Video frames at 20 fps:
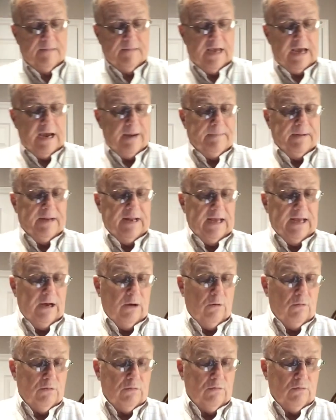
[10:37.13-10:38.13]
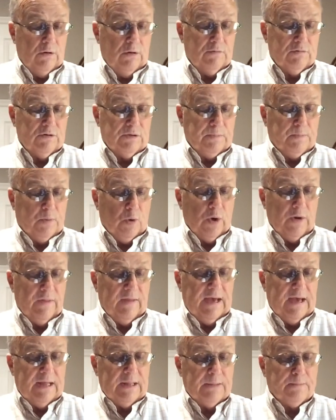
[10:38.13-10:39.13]
Happy now? What was the point of
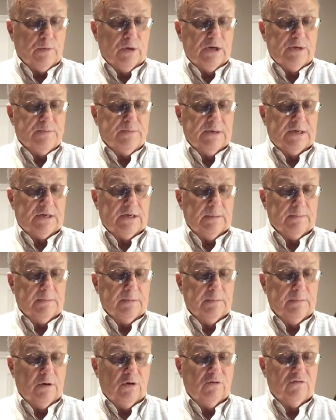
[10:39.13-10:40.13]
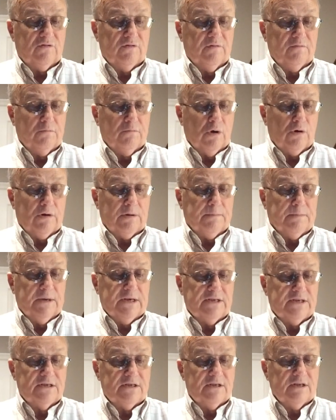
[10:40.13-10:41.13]
that? The priest picked up the broken
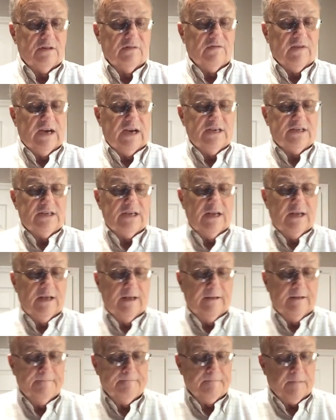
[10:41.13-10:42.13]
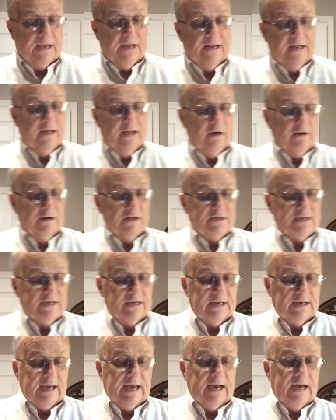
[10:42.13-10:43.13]
pieces of the vase and held it
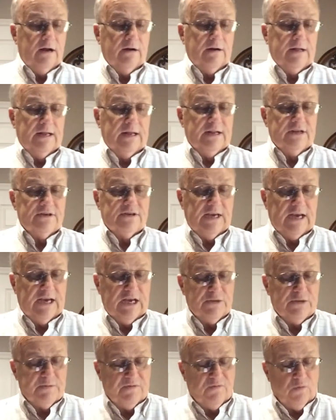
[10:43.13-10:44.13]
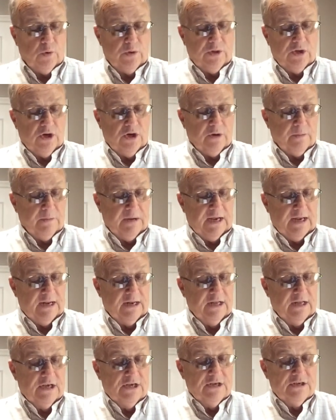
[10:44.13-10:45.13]
out in his hands before the young man.
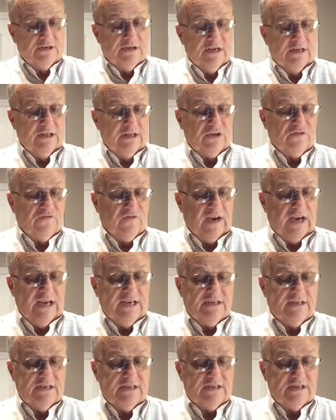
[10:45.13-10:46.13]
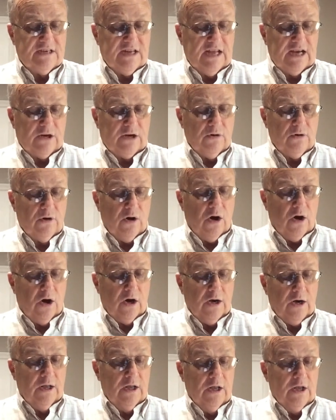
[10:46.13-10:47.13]
See, this vase, this is like your
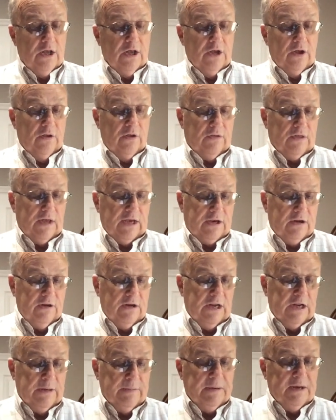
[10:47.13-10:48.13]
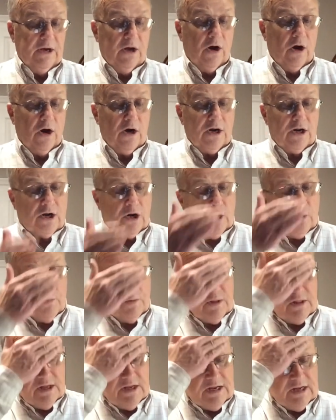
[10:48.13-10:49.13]
heart. You think you need to be hard to cope
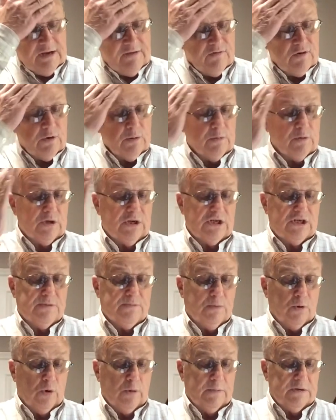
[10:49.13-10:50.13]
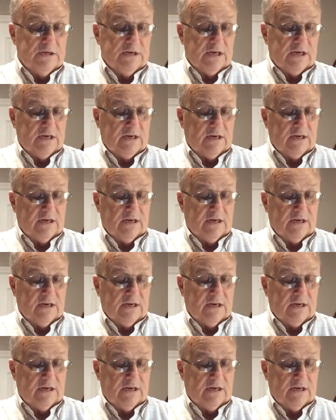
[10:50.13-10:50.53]
with the inevitable disappointments that